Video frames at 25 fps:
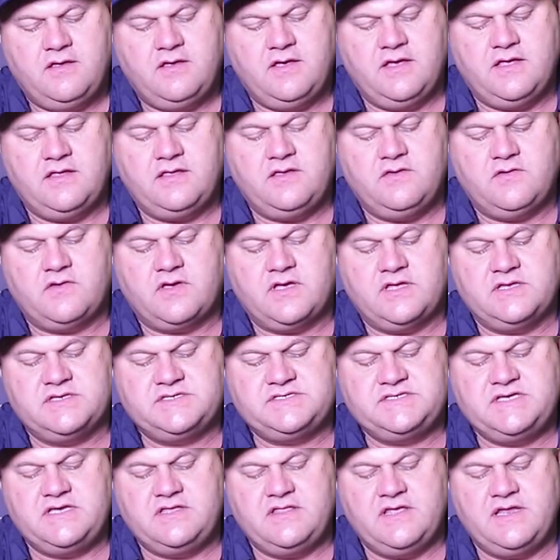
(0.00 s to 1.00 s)
and you can
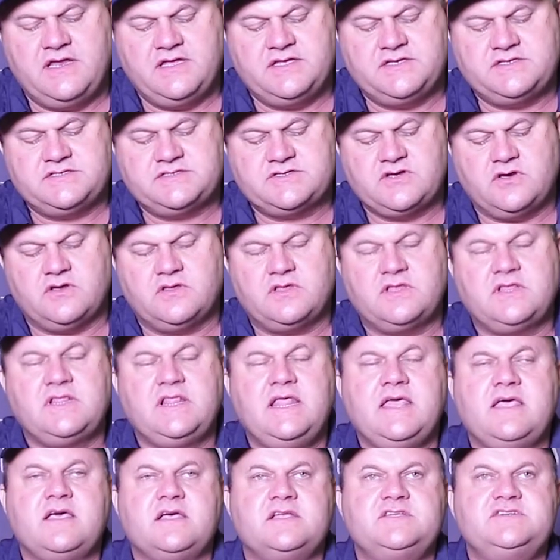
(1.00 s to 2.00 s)
see that it's got
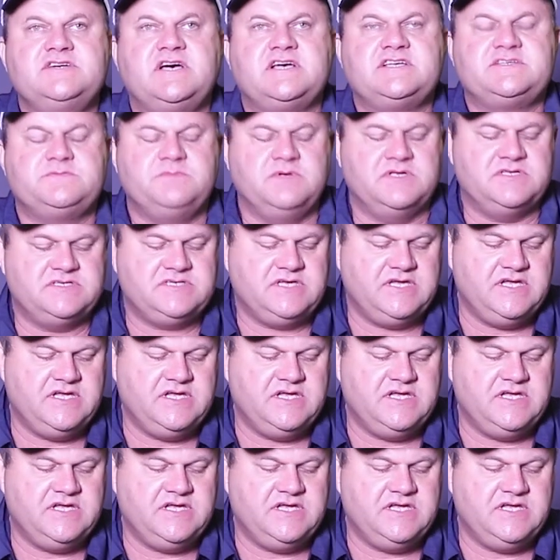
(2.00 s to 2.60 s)
click adjustments.